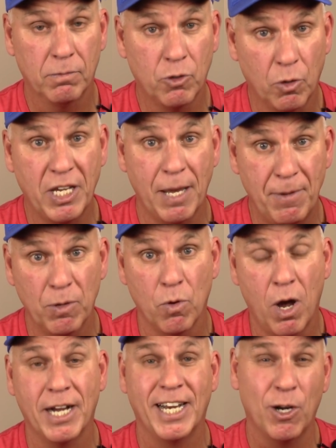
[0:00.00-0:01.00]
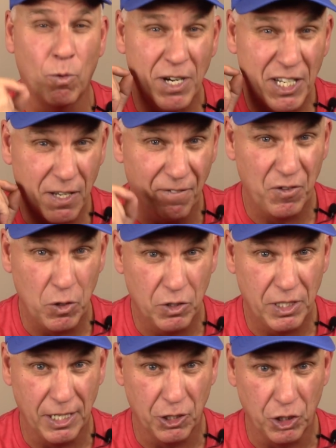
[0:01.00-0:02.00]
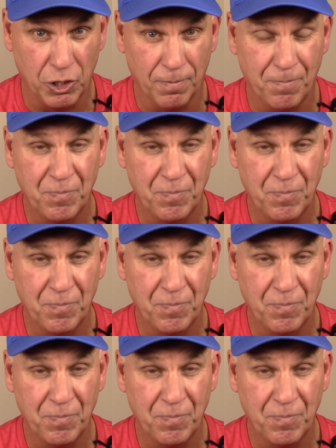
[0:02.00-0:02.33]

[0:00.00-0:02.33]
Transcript: Don't get me wrong, and I don't want to confuse the issue